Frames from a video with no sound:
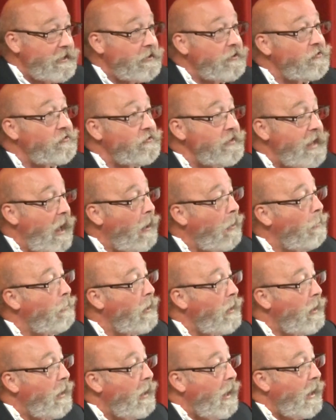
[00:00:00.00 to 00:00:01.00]
years now,
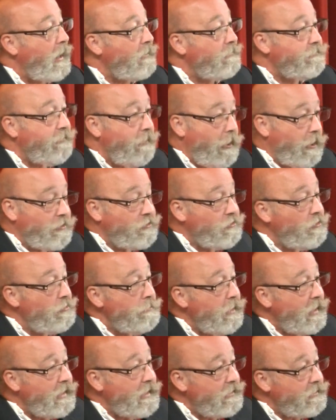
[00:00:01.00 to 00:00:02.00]
and far too
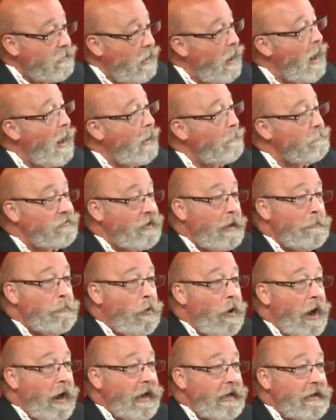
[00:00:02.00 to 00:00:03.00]
many times I'm
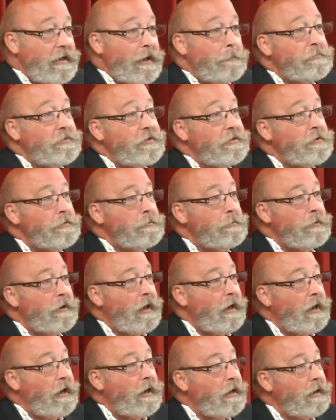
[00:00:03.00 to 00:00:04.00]
walking up
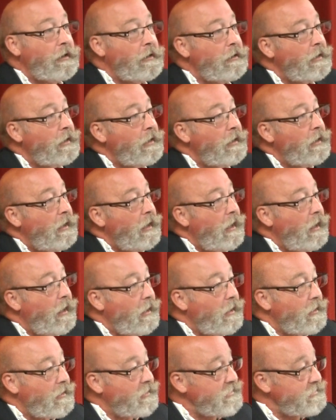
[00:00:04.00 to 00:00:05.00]
to
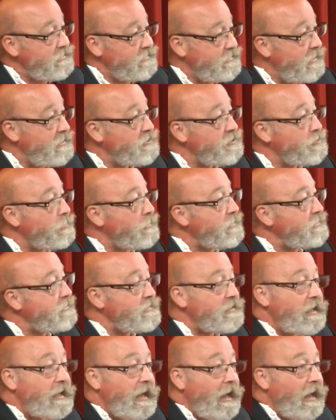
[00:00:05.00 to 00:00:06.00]

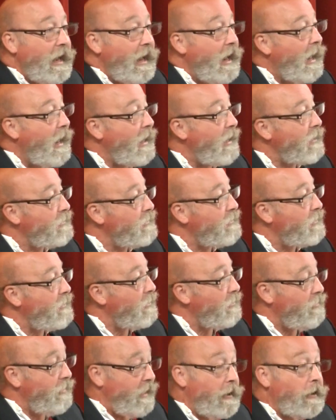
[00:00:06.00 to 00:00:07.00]
constituents and
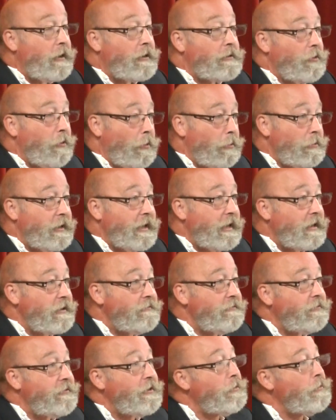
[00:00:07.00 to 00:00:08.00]
they're totally
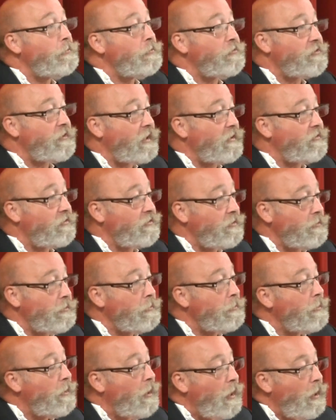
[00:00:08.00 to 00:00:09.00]
confused as
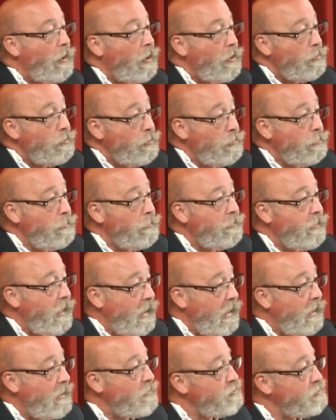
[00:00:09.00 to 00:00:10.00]
to who
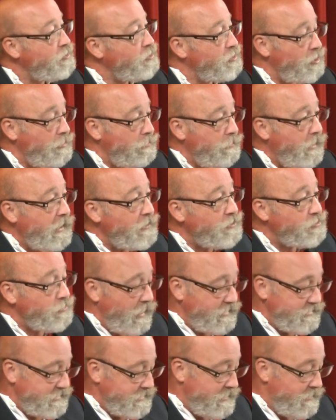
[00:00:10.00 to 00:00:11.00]
they should be
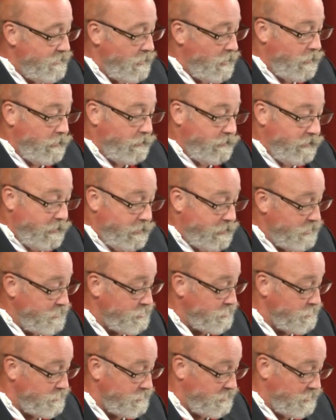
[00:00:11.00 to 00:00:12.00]
addressing their
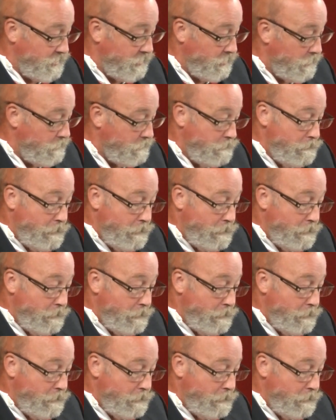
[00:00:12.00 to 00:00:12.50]
issues to.